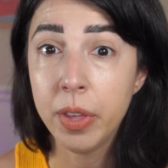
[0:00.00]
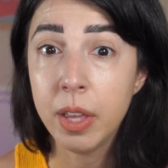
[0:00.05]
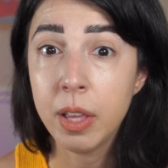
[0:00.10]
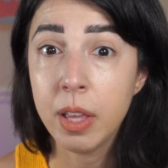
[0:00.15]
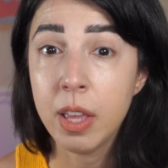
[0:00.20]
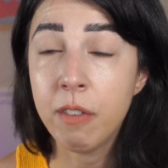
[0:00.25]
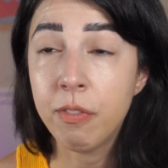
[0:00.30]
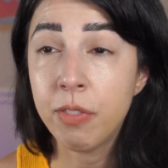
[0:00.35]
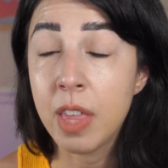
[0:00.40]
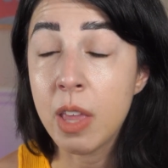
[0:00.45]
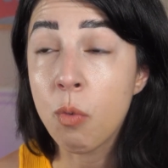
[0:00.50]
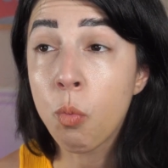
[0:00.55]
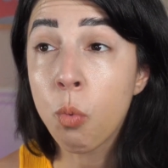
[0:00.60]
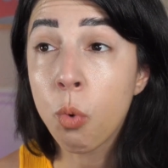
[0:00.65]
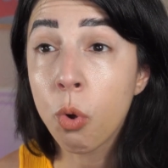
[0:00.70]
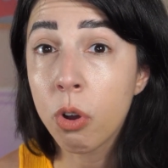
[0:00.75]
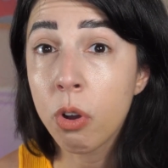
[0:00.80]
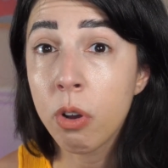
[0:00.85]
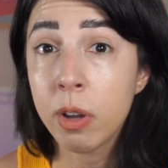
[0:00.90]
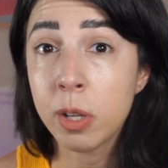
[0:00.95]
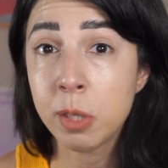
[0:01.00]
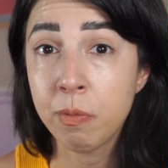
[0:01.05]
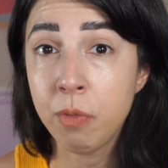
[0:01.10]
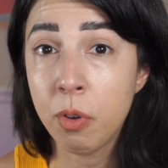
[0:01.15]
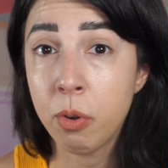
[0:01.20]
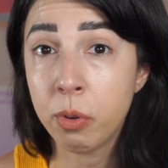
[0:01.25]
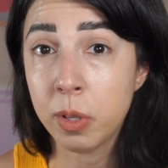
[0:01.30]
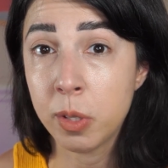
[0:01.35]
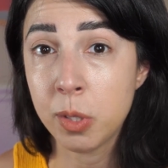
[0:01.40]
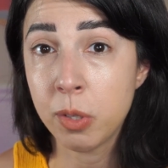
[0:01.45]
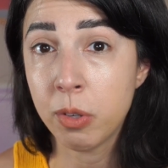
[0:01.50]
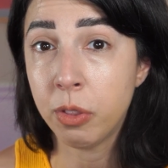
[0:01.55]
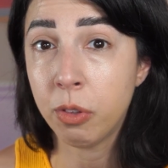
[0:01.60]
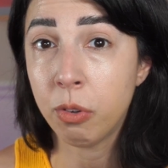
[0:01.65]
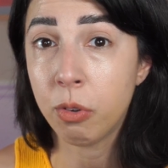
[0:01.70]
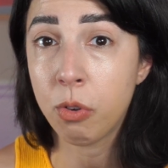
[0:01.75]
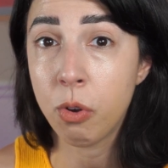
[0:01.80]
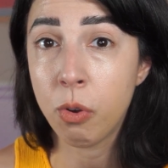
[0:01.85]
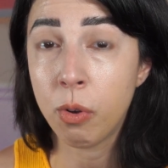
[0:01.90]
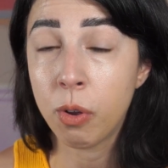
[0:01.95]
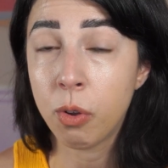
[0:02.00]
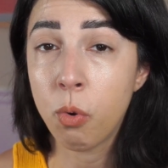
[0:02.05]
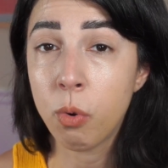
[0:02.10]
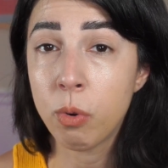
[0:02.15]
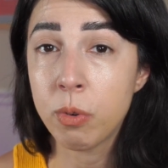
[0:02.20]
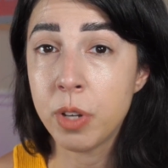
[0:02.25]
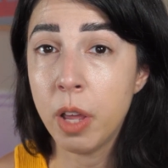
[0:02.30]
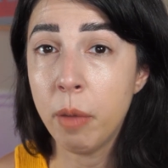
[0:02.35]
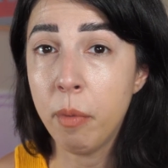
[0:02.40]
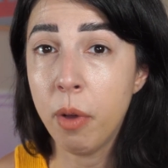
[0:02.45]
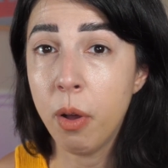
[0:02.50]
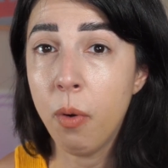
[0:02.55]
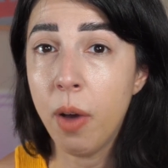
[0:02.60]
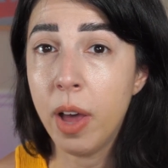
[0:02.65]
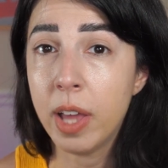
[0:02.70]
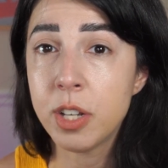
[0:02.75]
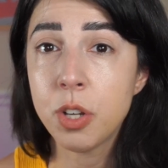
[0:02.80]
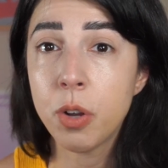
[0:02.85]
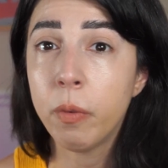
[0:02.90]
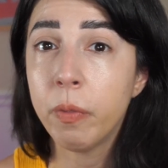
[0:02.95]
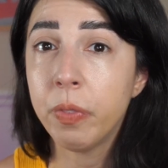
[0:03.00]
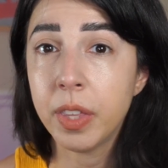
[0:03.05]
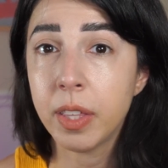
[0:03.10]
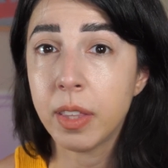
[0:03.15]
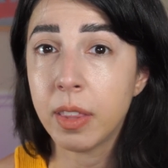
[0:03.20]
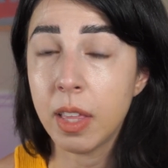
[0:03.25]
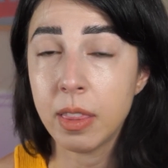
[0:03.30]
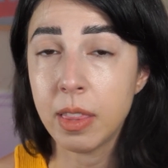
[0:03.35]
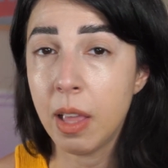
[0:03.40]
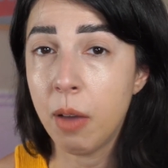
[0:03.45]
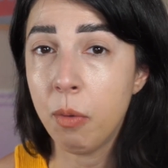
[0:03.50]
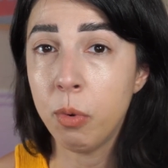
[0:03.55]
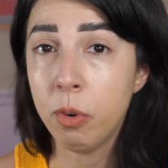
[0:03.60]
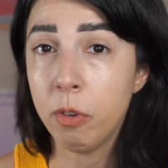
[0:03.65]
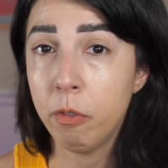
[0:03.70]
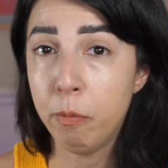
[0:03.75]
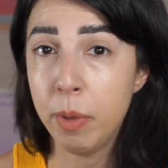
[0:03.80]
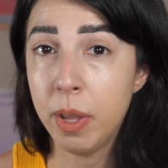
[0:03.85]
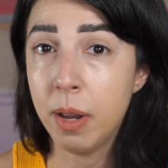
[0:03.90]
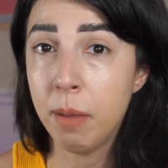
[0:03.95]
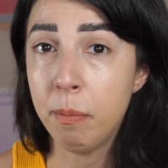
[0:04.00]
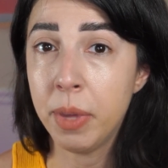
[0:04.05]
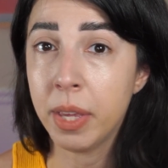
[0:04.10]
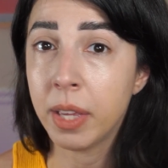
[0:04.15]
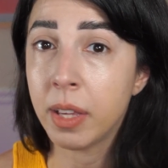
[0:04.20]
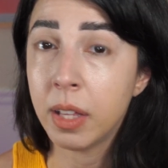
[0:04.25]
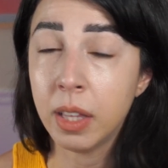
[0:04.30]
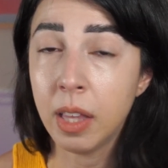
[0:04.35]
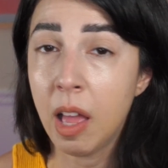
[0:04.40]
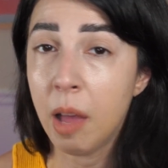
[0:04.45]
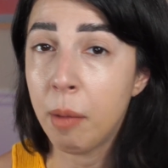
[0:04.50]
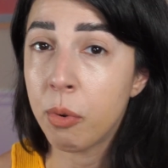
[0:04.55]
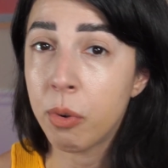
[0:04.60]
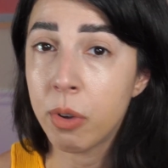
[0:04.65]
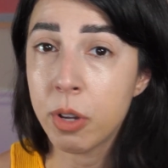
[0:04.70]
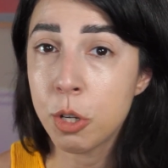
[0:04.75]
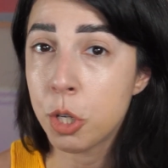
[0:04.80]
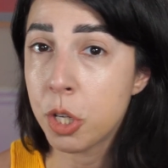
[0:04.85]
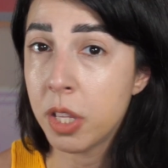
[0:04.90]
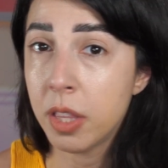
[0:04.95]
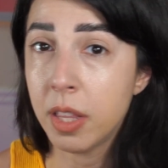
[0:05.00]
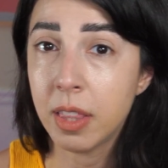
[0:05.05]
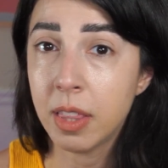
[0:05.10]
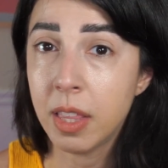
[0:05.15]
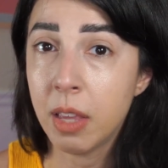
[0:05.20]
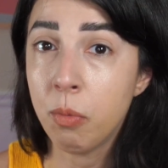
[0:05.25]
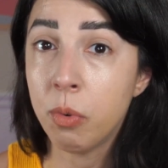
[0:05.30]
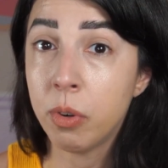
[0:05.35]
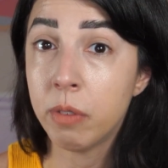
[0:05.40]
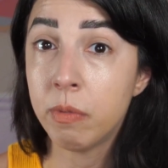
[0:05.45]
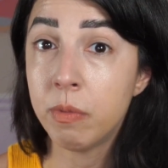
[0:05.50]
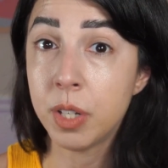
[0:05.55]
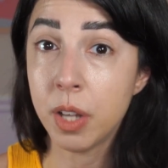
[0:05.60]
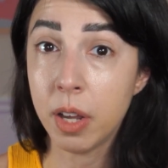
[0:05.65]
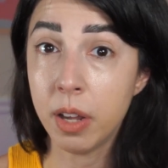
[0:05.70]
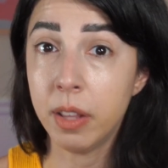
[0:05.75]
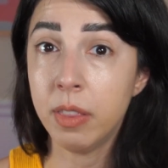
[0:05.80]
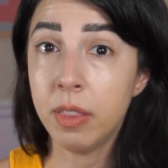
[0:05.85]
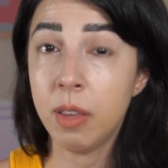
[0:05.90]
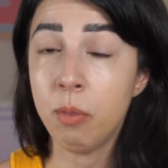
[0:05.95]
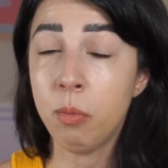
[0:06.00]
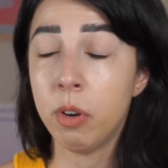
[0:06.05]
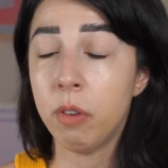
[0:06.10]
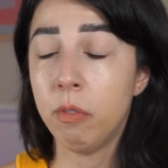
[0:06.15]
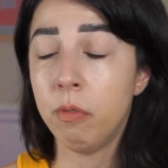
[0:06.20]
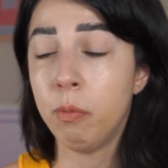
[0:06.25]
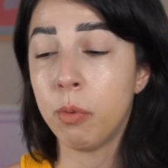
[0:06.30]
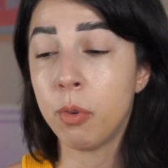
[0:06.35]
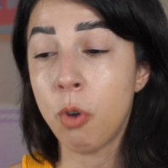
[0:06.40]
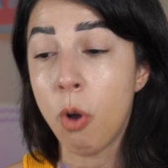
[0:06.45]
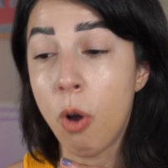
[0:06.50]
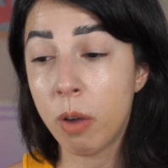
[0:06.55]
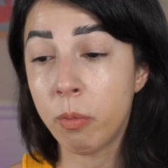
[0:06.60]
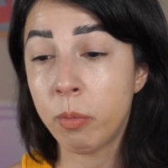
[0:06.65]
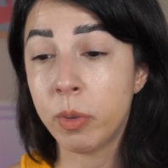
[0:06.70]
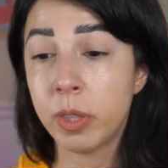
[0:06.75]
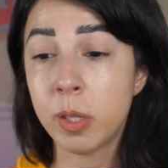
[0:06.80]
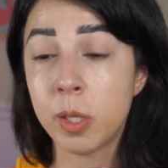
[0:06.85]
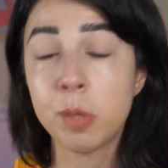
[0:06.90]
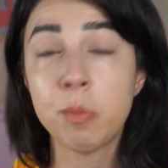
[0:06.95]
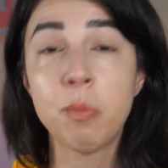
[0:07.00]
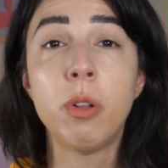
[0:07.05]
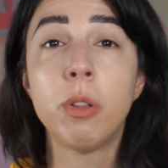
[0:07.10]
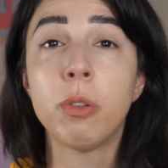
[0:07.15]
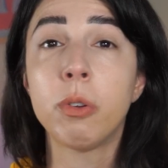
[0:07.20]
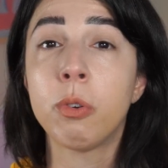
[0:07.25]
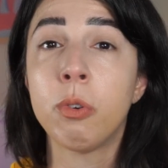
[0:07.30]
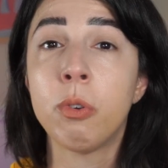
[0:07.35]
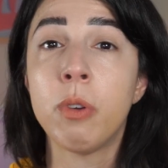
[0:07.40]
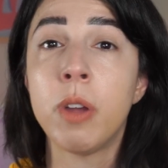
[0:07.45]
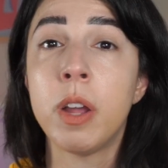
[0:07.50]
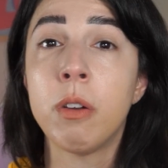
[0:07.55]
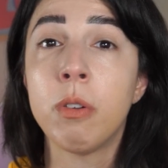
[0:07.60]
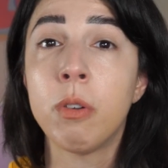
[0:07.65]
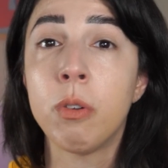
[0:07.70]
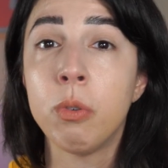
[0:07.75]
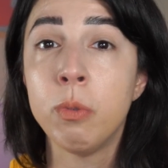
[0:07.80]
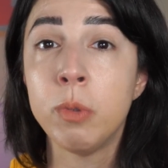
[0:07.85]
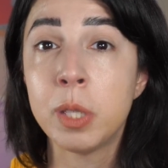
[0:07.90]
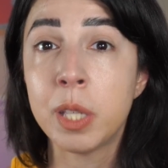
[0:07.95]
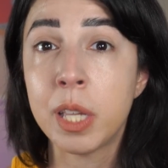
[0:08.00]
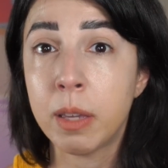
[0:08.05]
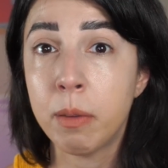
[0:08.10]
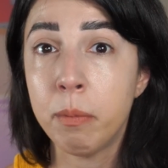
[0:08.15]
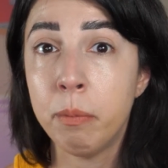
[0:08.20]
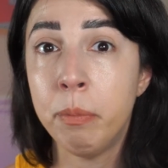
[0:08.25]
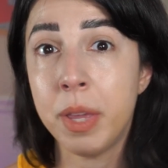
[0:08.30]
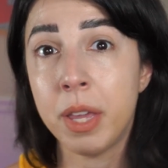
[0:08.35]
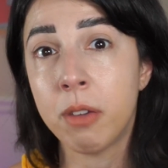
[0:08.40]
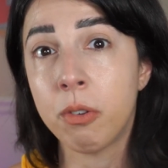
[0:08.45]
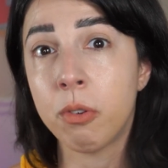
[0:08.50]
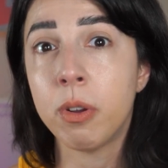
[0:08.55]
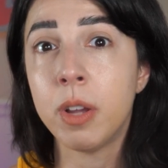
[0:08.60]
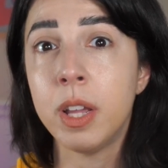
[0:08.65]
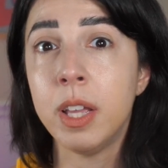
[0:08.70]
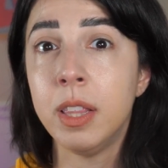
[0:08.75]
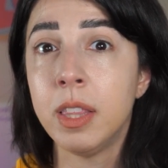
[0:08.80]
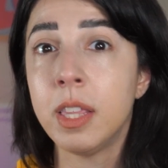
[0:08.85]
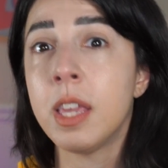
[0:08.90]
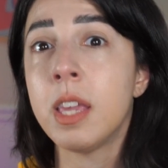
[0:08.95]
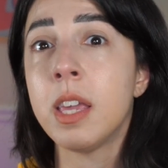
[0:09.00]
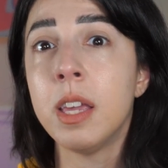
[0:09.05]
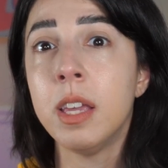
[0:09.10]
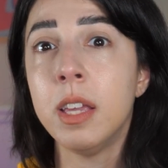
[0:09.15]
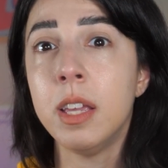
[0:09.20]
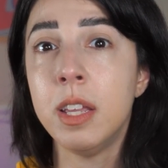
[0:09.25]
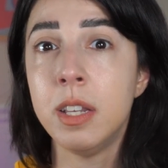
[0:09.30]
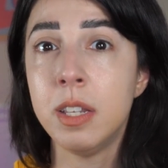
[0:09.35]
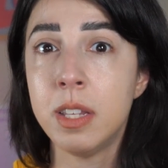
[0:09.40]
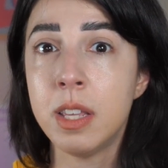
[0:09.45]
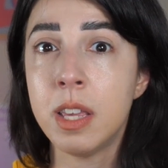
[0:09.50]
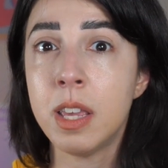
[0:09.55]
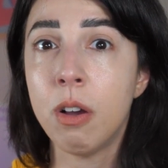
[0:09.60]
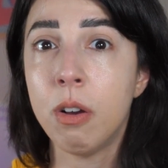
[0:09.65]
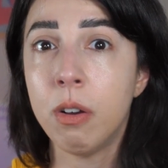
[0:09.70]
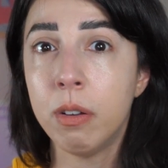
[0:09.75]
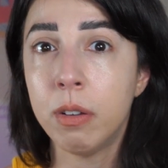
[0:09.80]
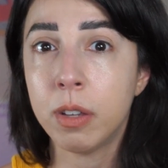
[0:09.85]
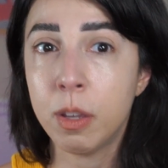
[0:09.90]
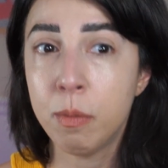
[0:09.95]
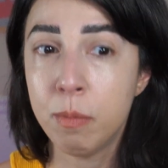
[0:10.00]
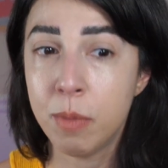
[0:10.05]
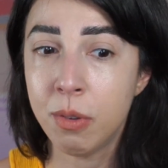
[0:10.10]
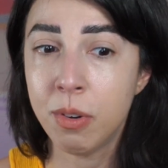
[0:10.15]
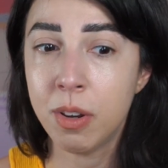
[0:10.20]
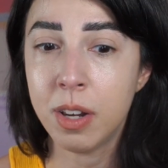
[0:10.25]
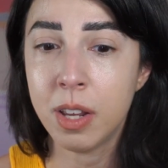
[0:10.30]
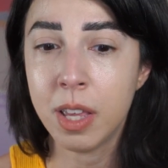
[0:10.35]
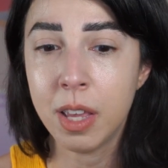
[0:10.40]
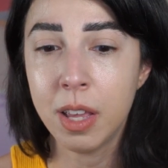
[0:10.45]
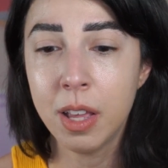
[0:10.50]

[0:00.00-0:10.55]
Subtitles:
If they were as focused on their current core demo, I don't think that that would have been a big collaboration that they would have done. They would have gone with a smaller creator who's like bigger in the indie community.